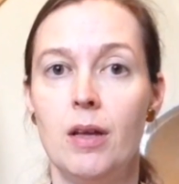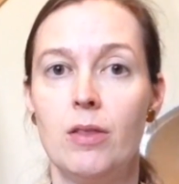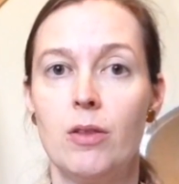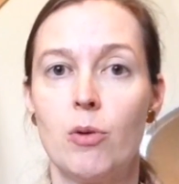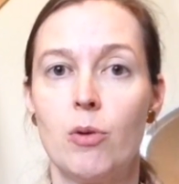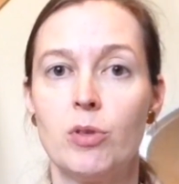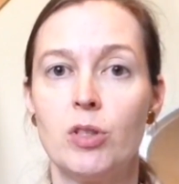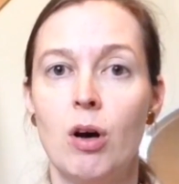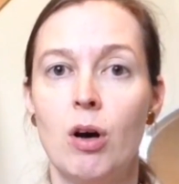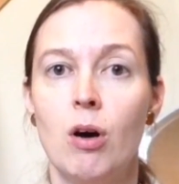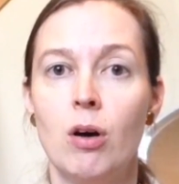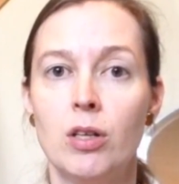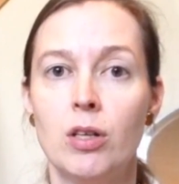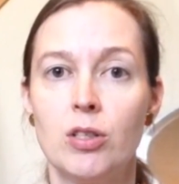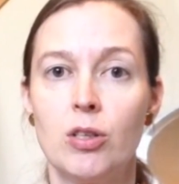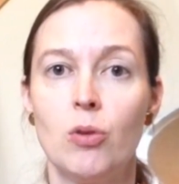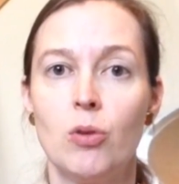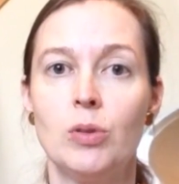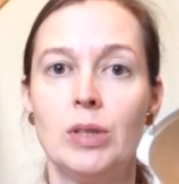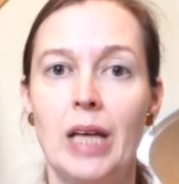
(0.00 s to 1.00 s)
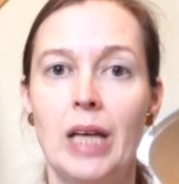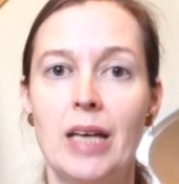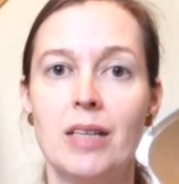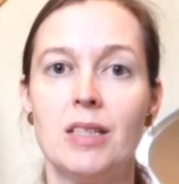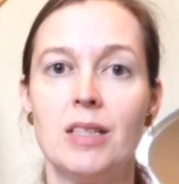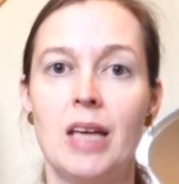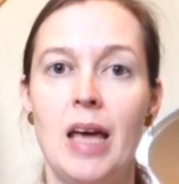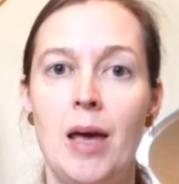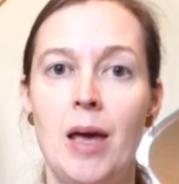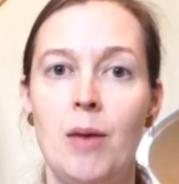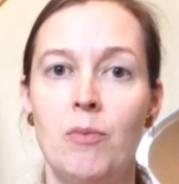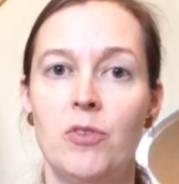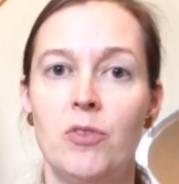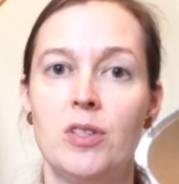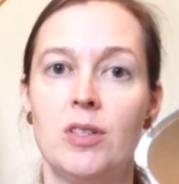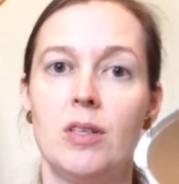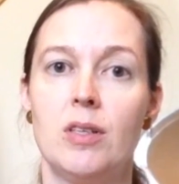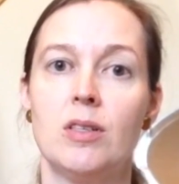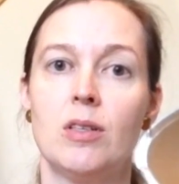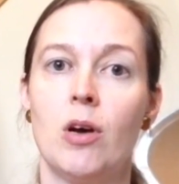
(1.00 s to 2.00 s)
there was also less
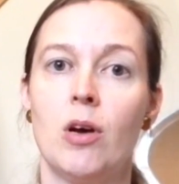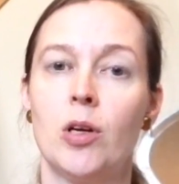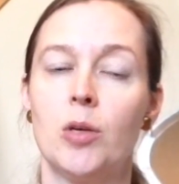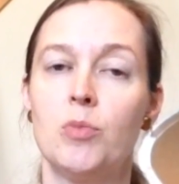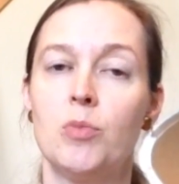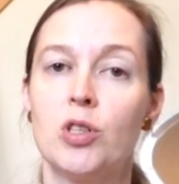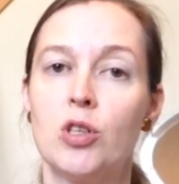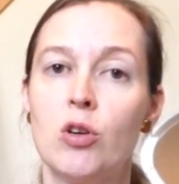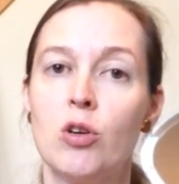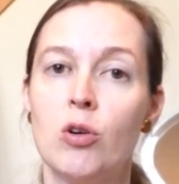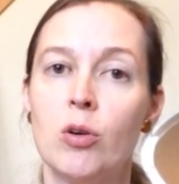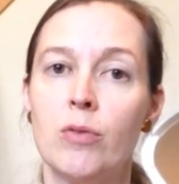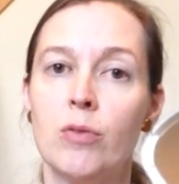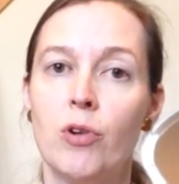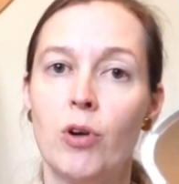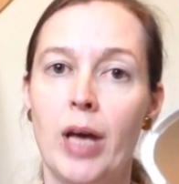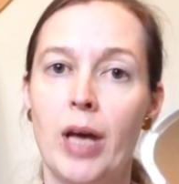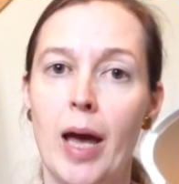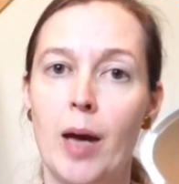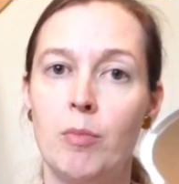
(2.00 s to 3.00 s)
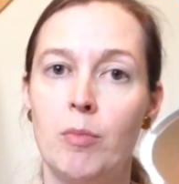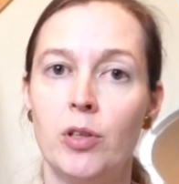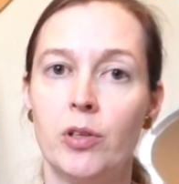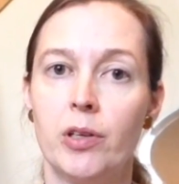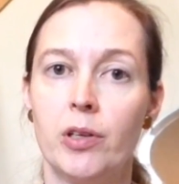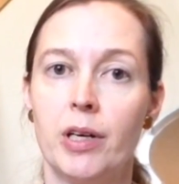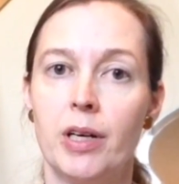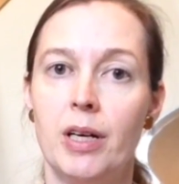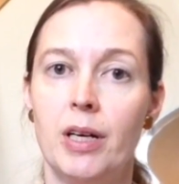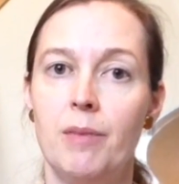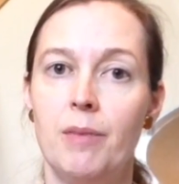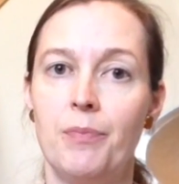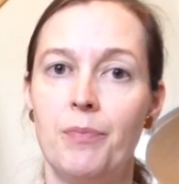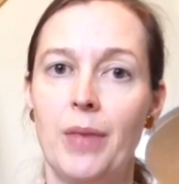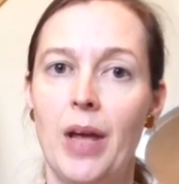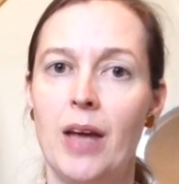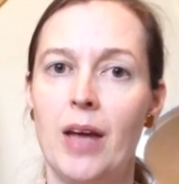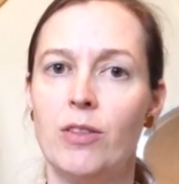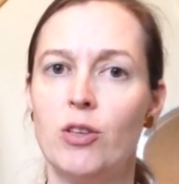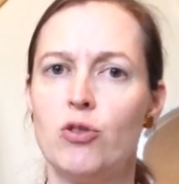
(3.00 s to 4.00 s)
emphasis on obscure vocabulary,
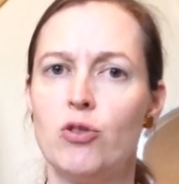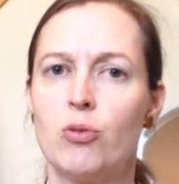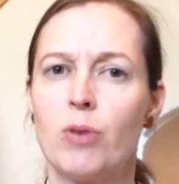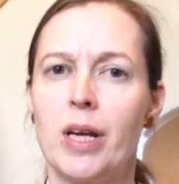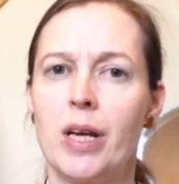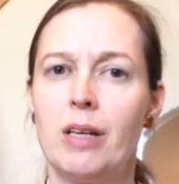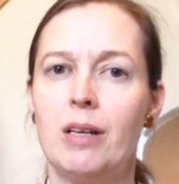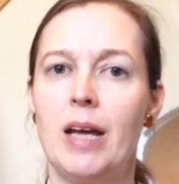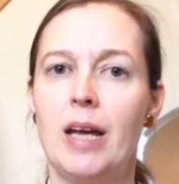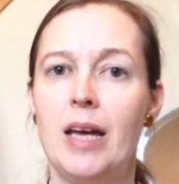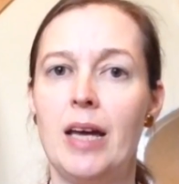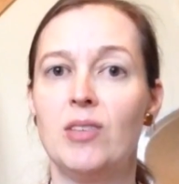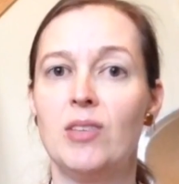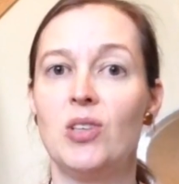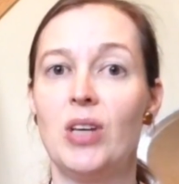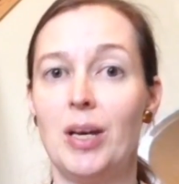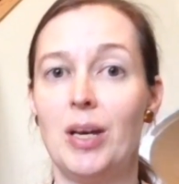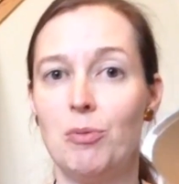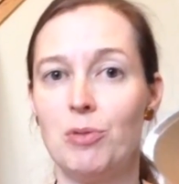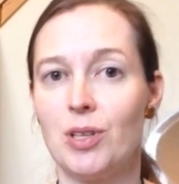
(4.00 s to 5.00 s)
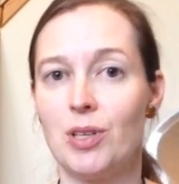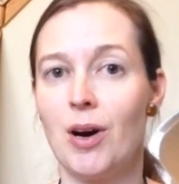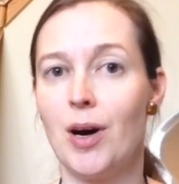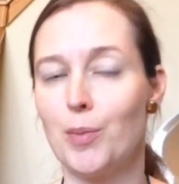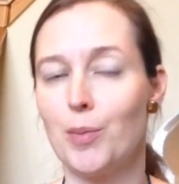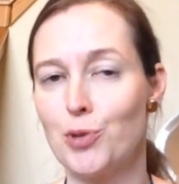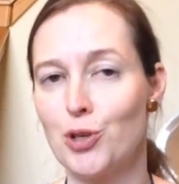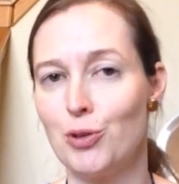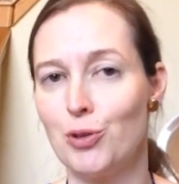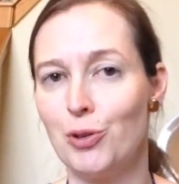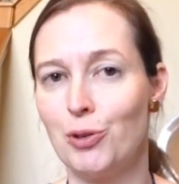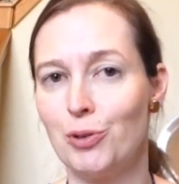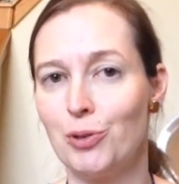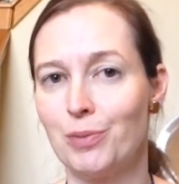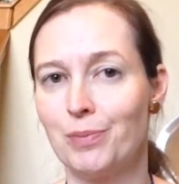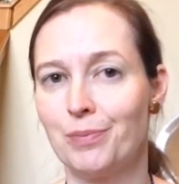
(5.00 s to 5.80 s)
and the dreaded essay was optional.